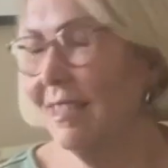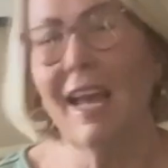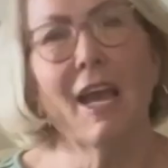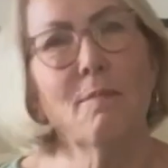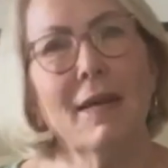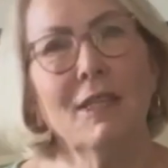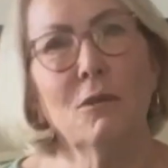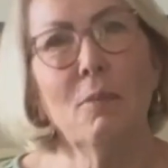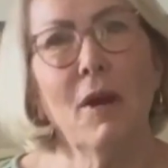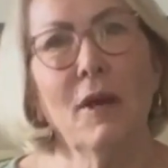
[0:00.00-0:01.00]
have my
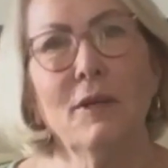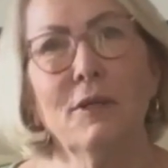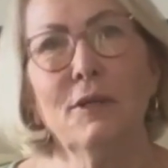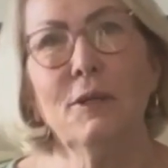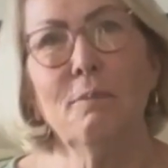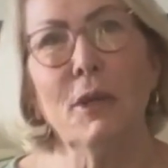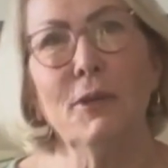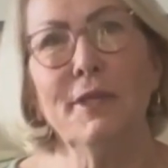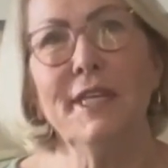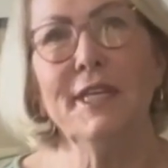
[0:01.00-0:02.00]
little partner,
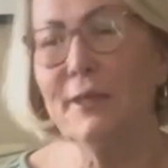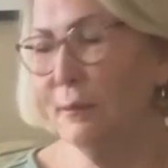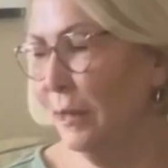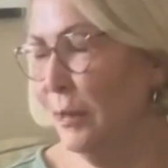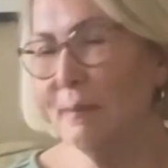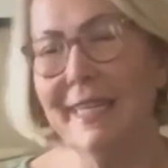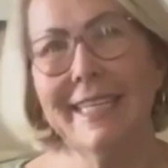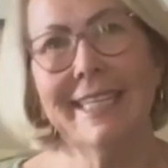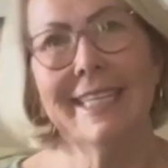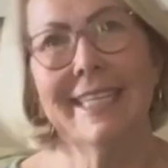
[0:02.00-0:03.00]
Bodie, here with
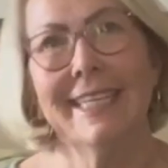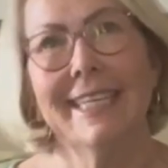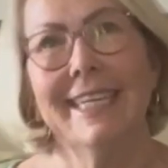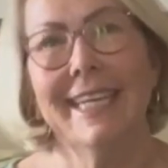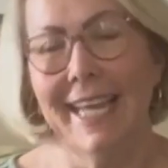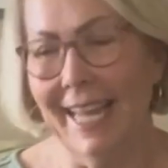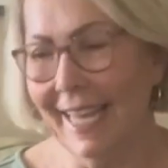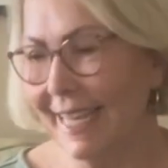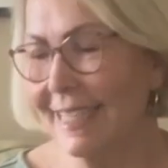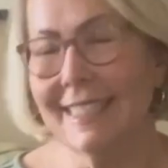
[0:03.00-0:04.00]
me,
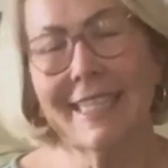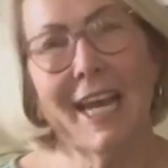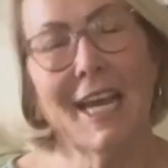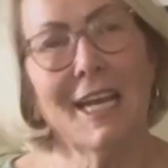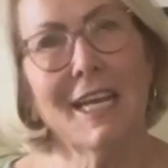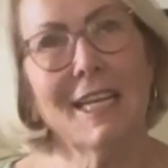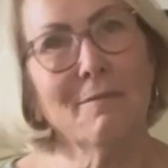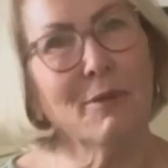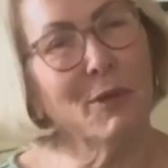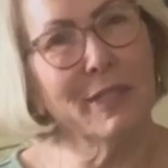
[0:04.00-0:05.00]
and
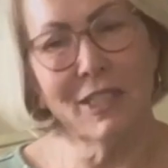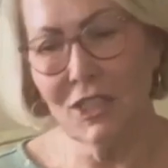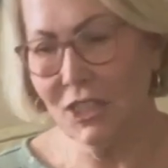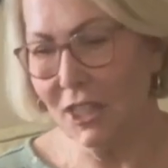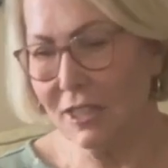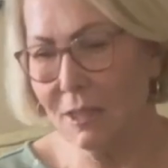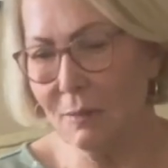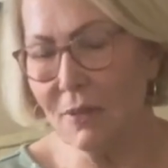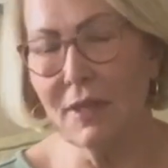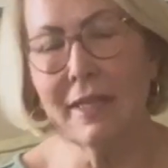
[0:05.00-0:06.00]
I'm going to share
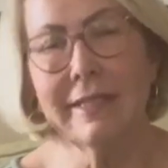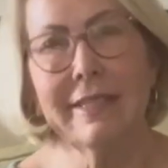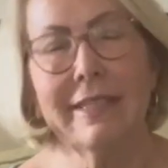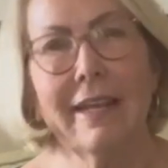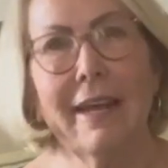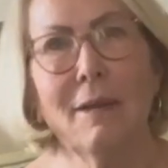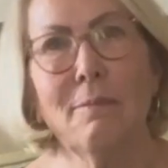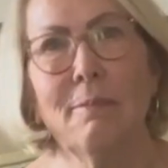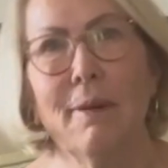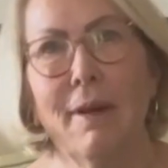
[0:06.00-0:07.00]
some things that I
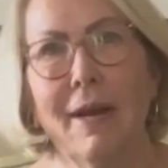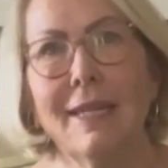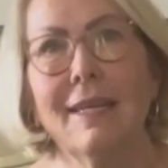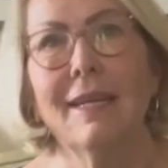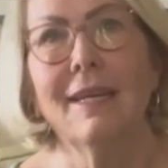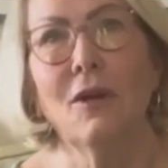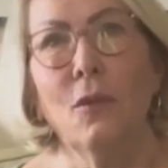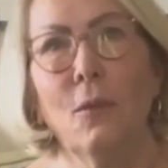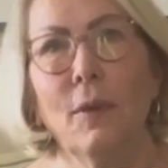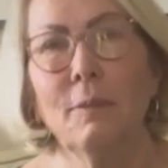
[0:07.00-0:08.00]
bought
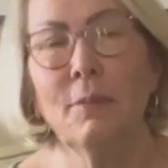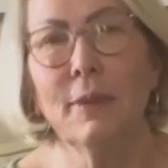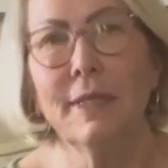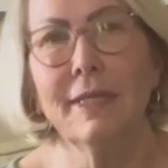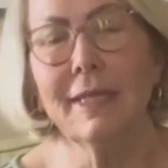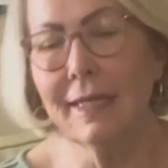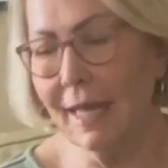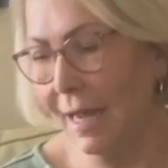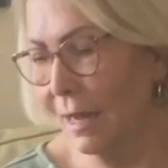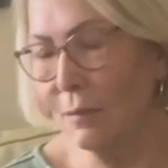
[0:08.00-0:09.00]
when Brenda and
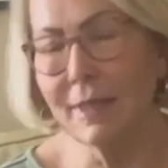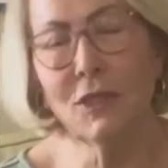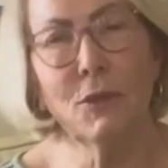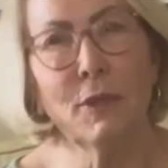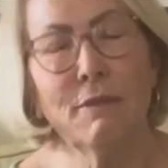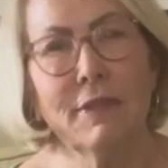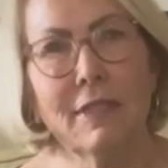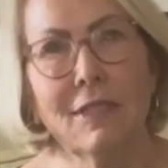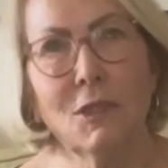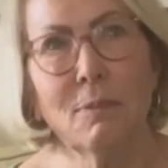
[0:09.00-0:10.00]
I went to a
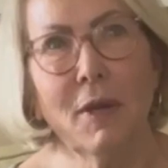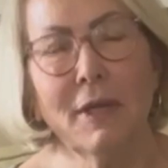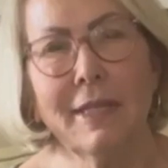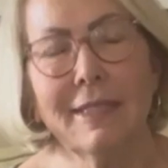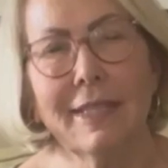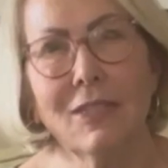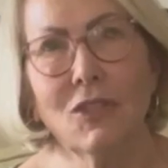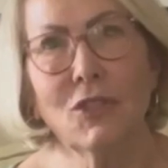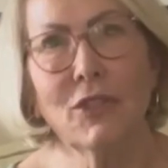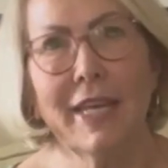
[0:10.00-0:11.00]
vintage market
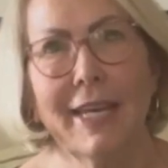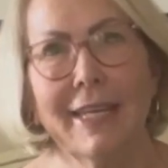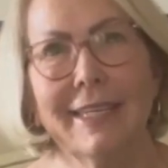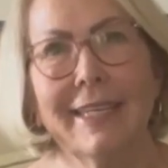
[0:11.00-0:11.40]
yesterday.